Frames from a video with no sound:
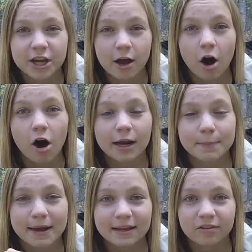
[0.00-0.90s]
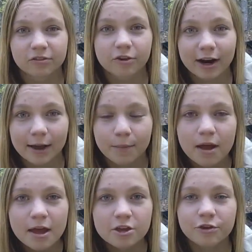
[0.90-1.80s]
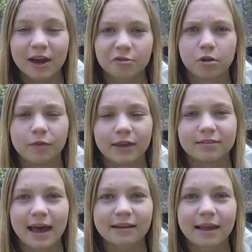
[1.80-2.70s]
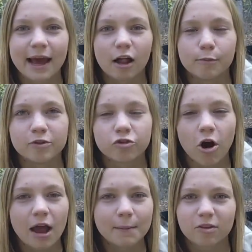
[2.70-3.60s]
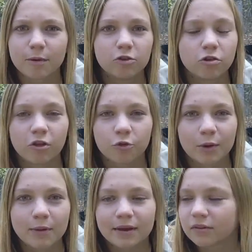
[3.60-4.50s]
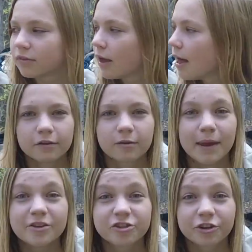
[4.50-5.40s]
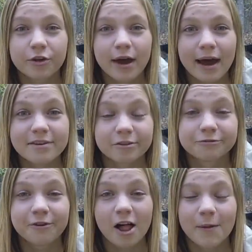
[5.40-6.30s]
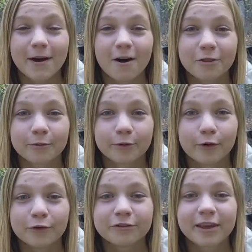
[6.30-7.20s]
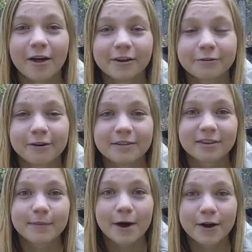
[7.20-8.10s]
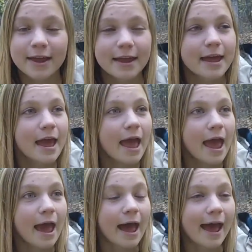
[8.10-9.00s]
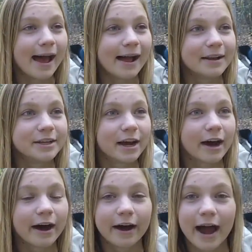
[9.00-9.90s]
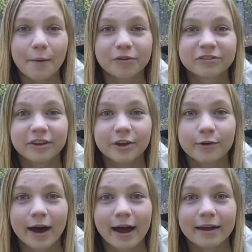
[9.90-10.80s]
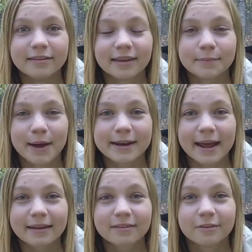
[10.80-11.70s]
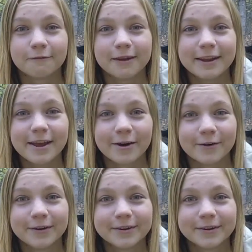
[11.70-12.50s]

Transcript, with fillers: it on my Instagram. You guys will know the exact date I will be drawing, but it's going to be two to three weeks. So make sure you guys are following all the rules. Tell your friends about it. And uh, I will see you guys in my next video.